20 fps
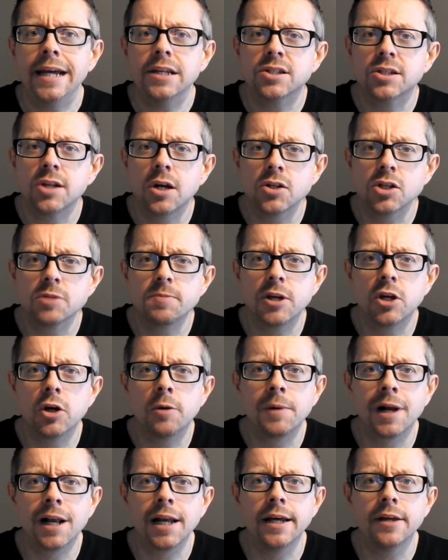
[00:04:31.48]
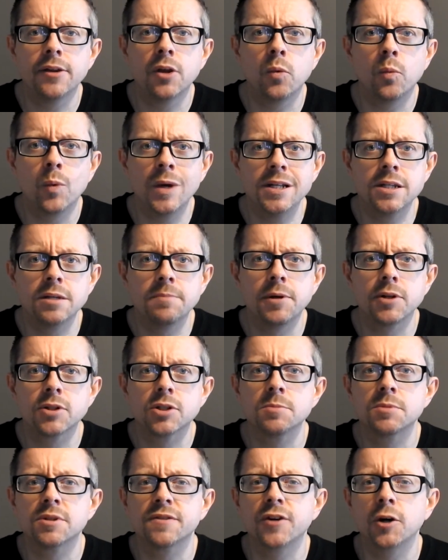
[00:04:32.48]
it starts to become clear that
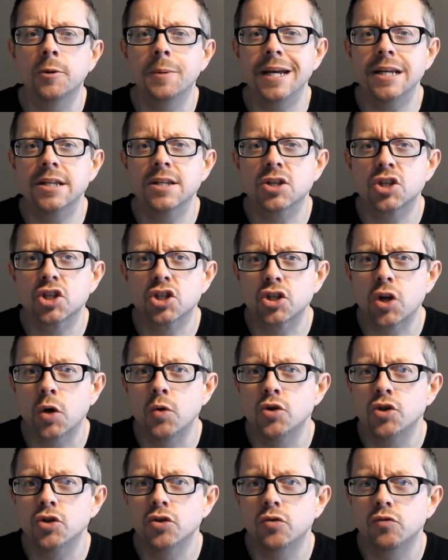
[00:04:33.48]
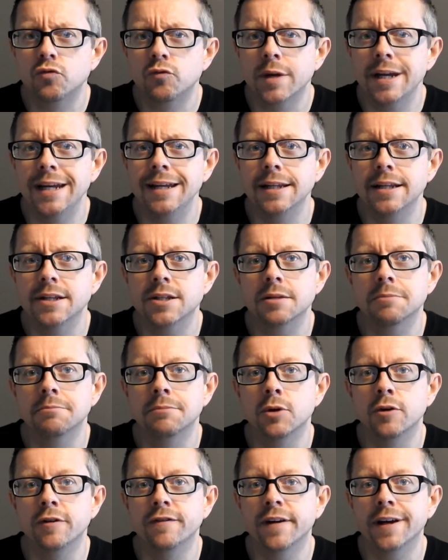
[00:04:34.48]
Winterbottom's film is a social realism
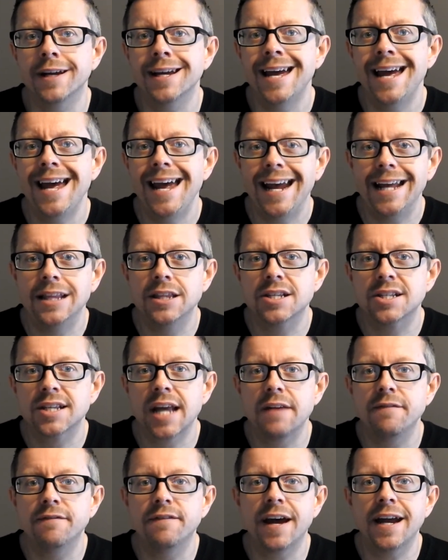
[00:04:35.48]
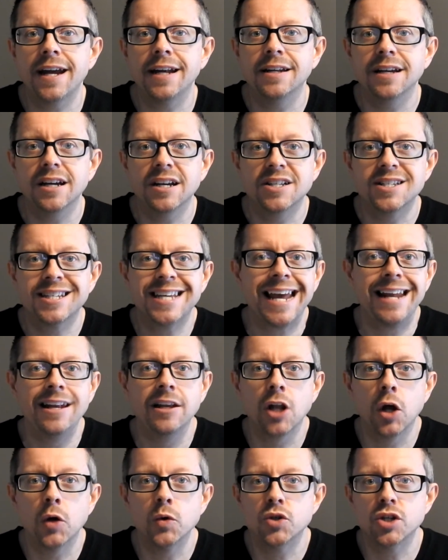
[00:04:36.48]
movie in the same vein as
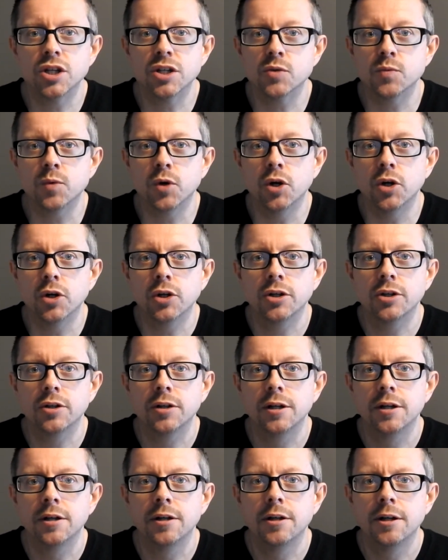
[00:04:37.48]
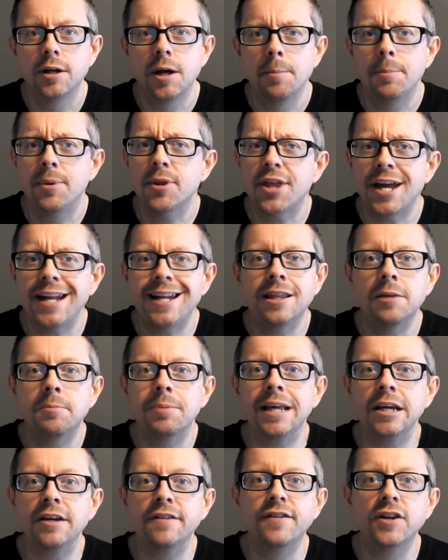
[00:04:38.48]
Ken Loach's work. But then in the
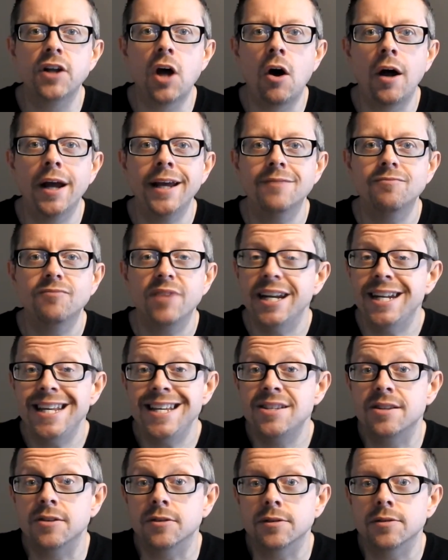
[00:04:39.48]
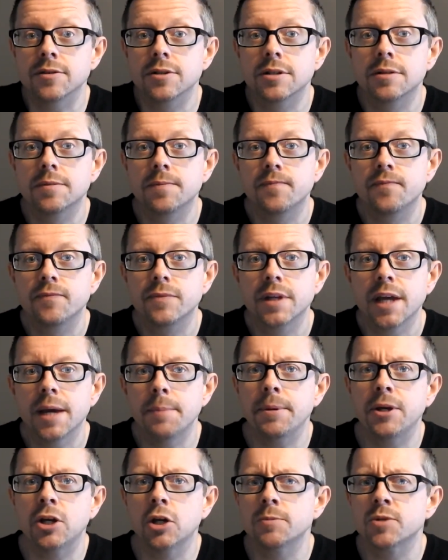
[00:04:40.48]
blink of an eye, it isn't.
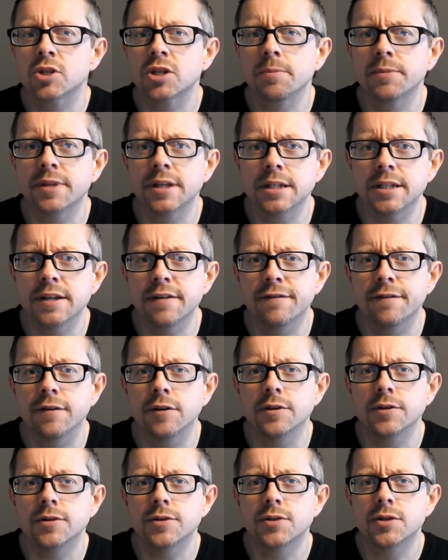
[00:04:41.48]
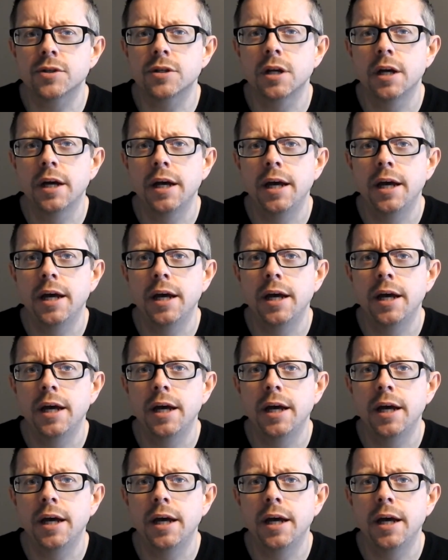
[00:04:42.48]
It becomes something different.